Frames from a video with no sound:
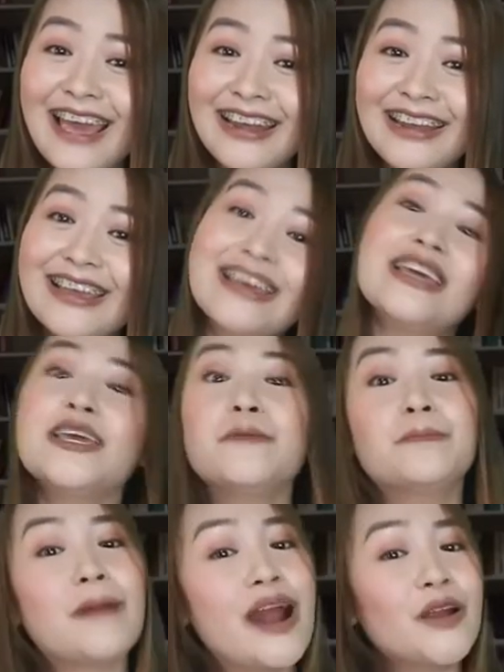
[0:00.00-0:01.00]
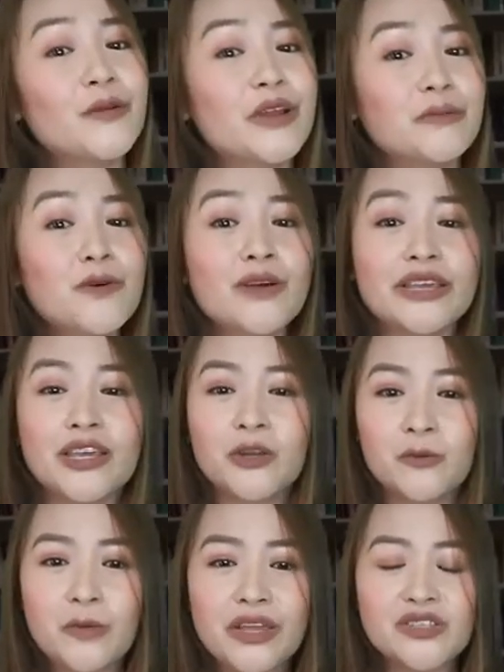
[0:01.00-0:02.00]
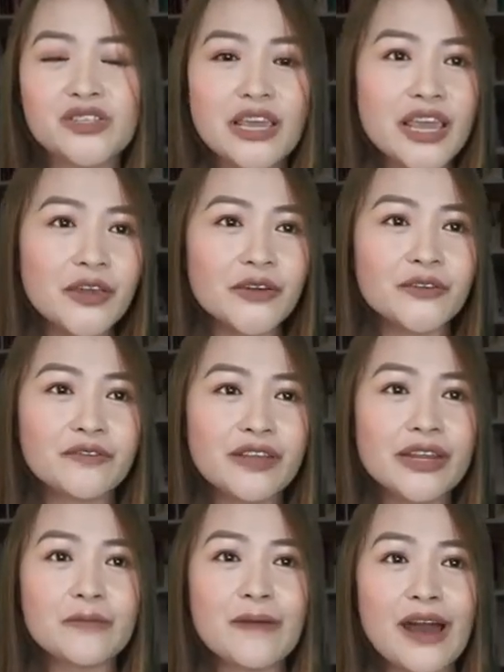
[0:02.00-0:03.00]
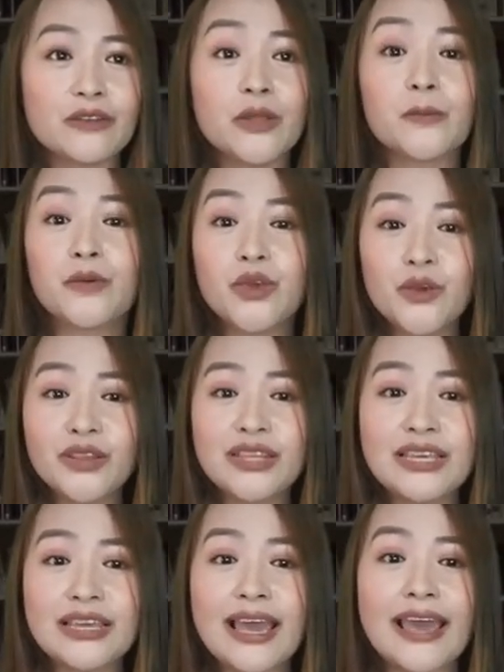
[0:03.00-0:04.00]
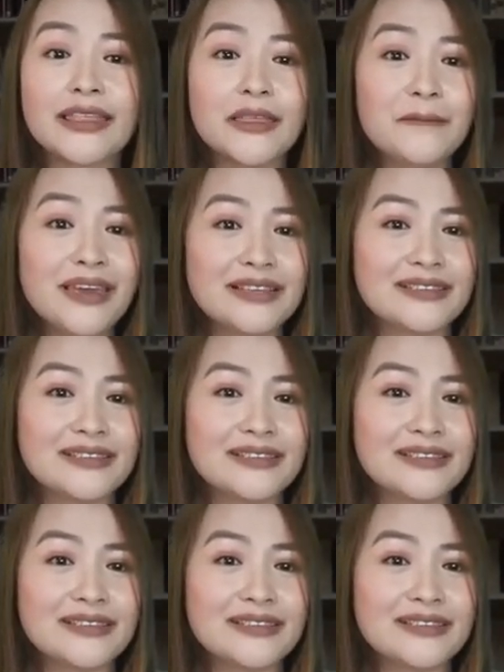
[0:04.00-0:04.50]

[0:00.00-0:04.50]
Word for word: Then he borrowed a book in which he could read about Beauty and the